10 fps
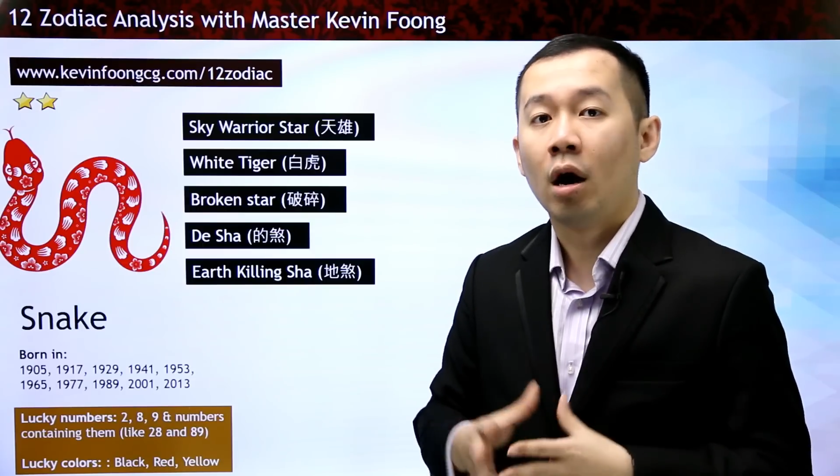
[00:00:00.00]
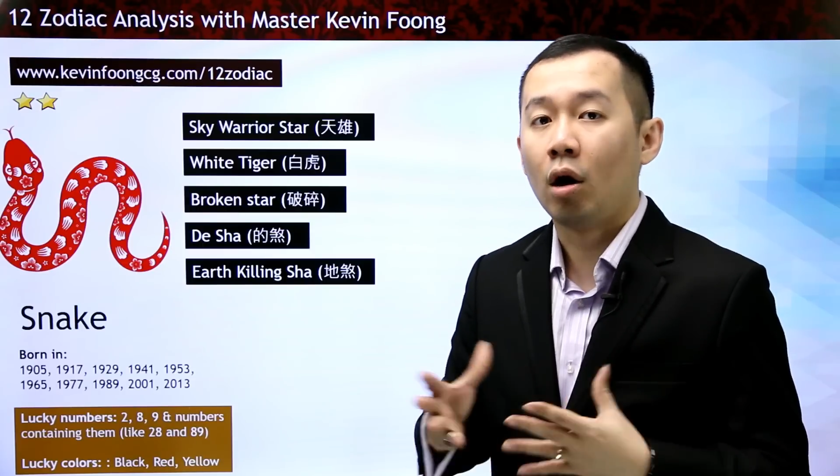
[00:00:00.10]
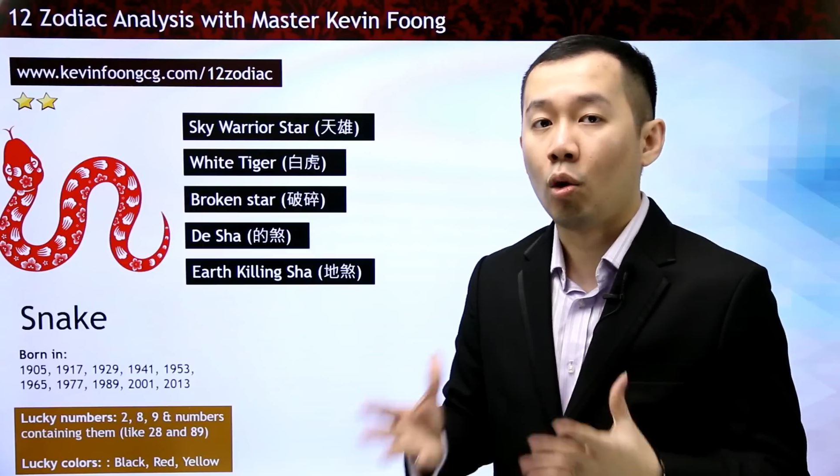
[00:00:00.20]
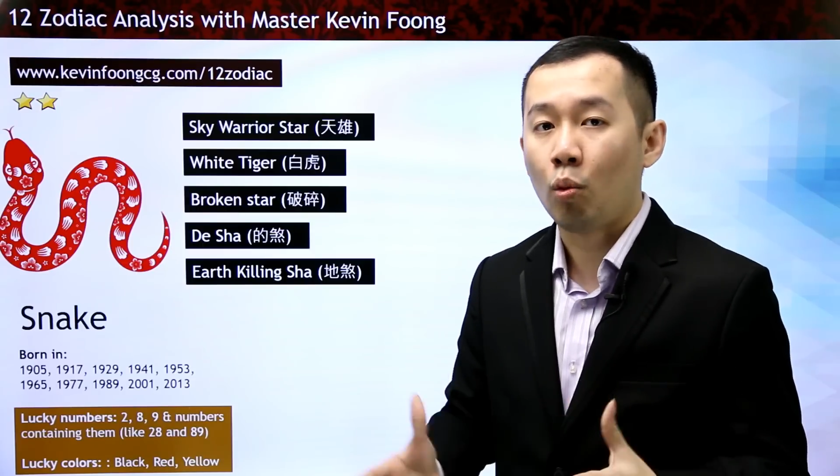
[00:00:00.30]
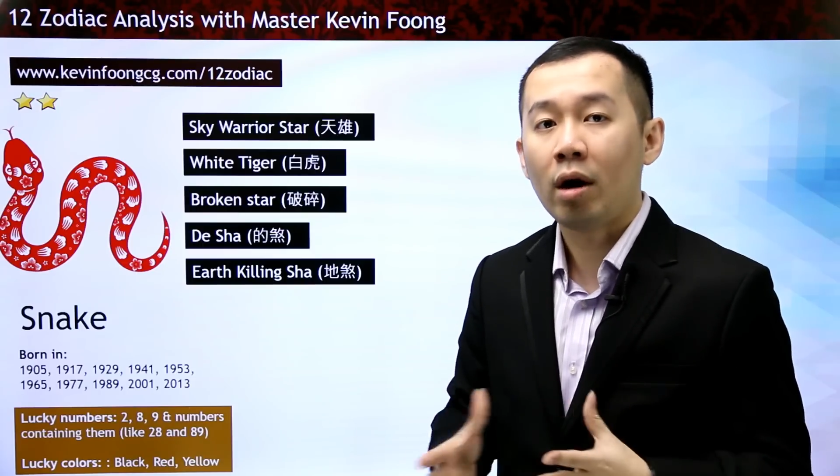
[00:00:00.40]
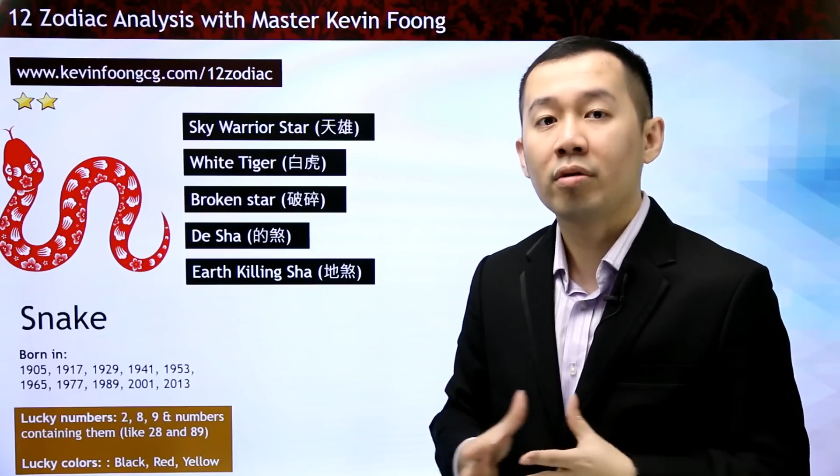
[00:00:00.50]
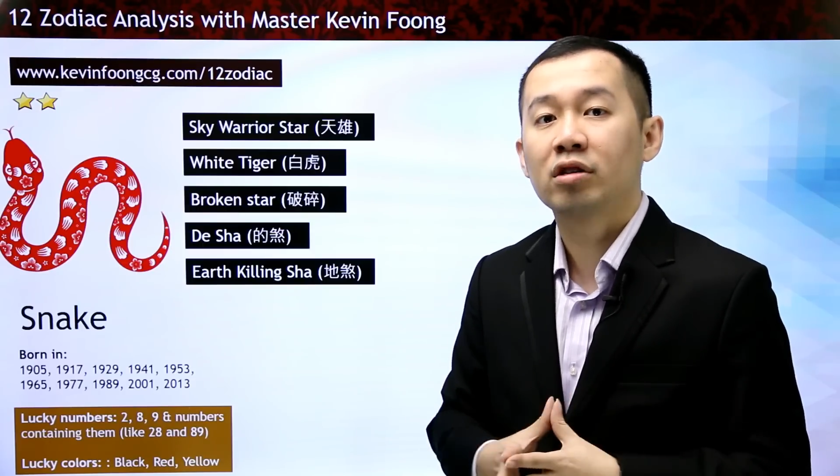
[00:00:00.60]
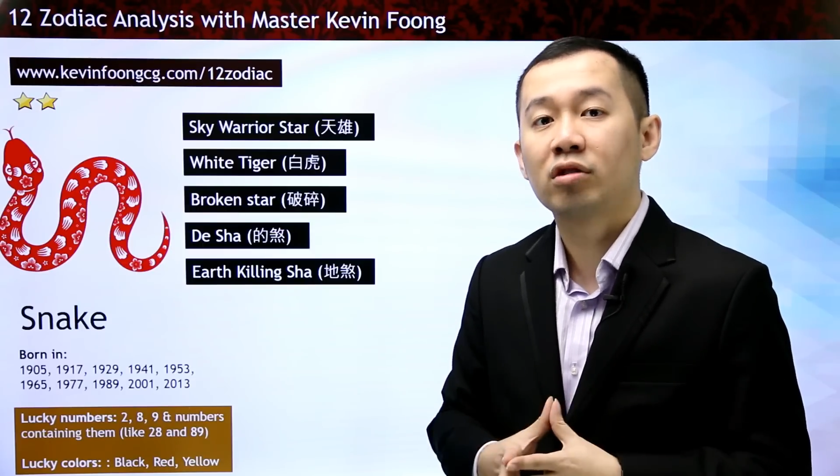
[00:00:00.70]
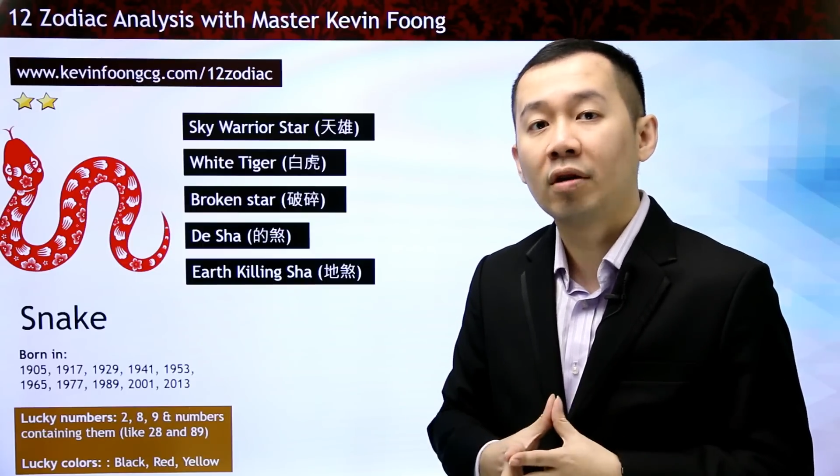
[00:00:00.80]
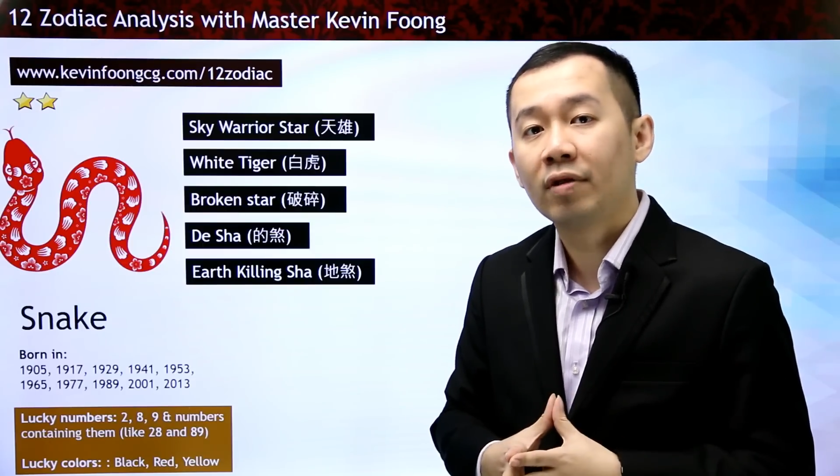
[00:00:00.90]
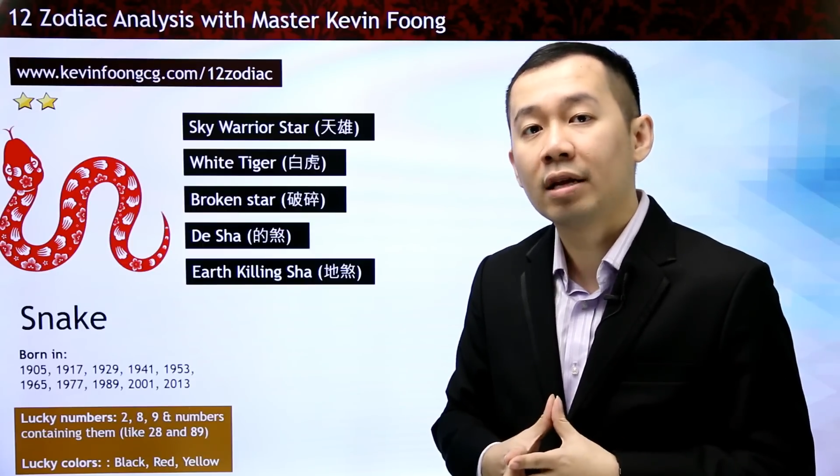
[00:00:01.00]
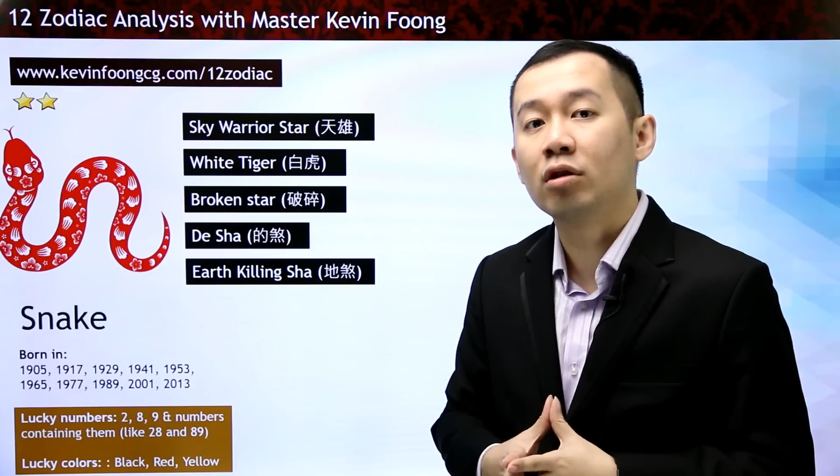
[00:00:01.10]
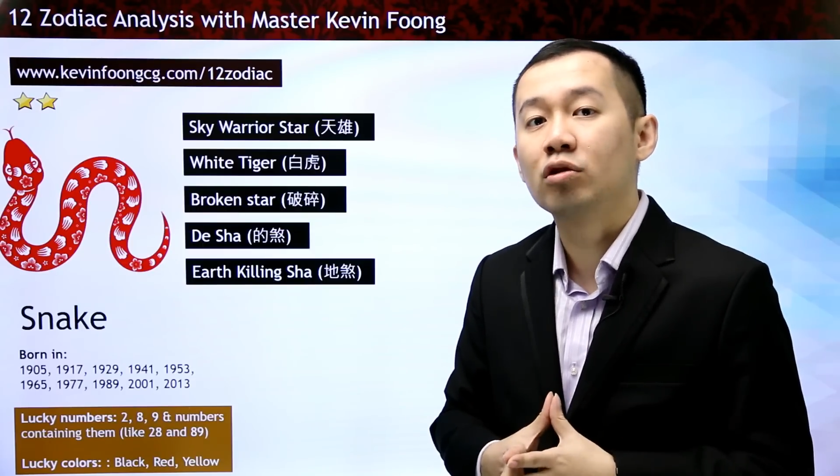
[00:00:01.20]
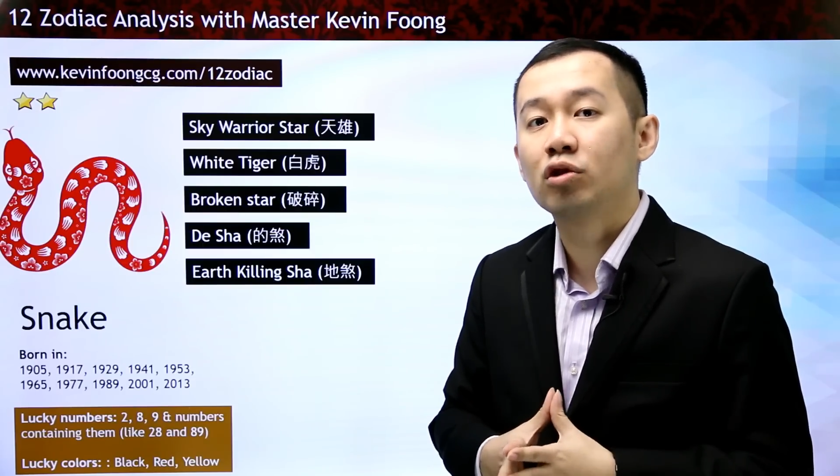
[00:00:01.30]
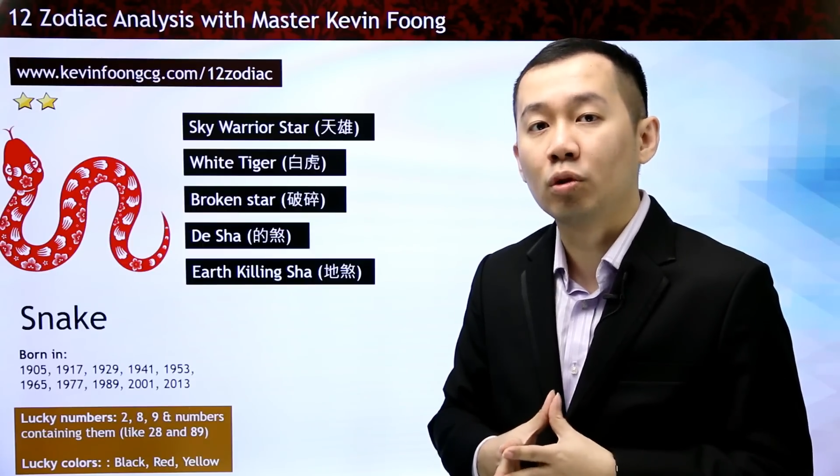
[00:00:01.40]
or while you're traveling,
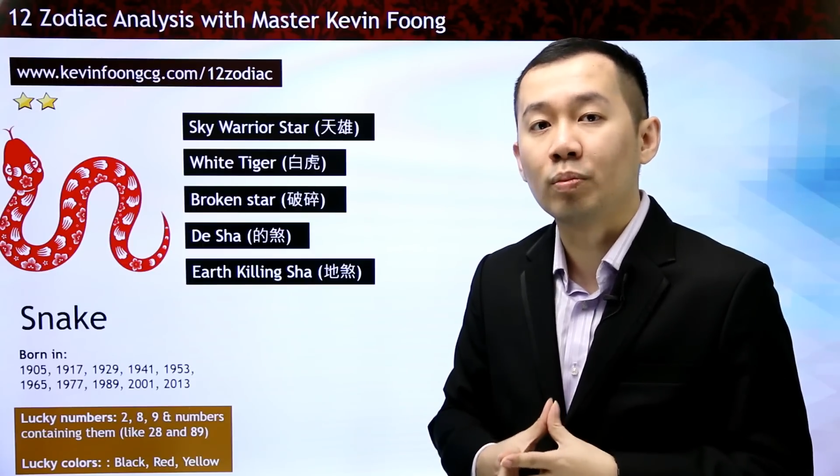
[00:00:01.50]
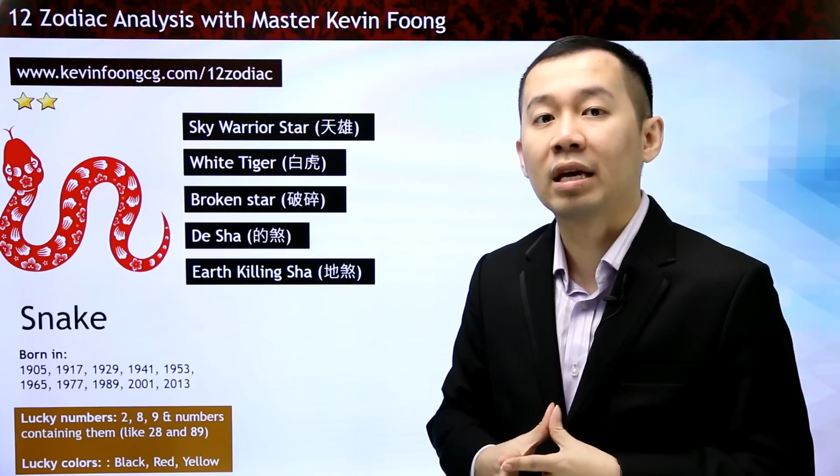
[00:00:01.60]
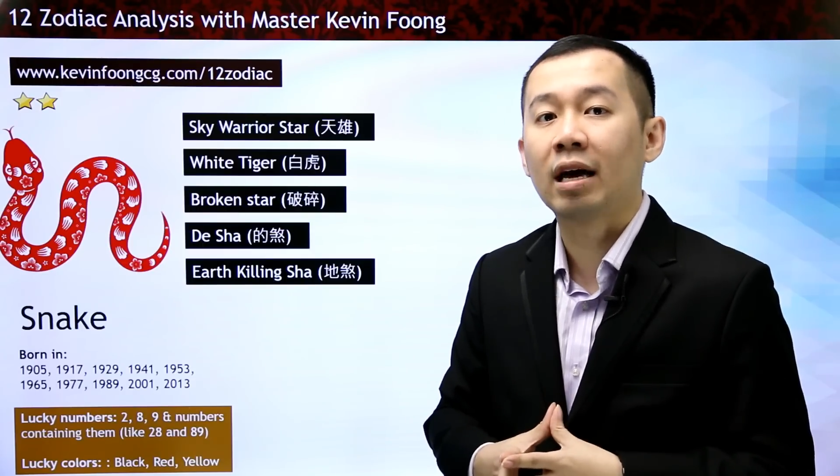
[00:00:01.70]
you should be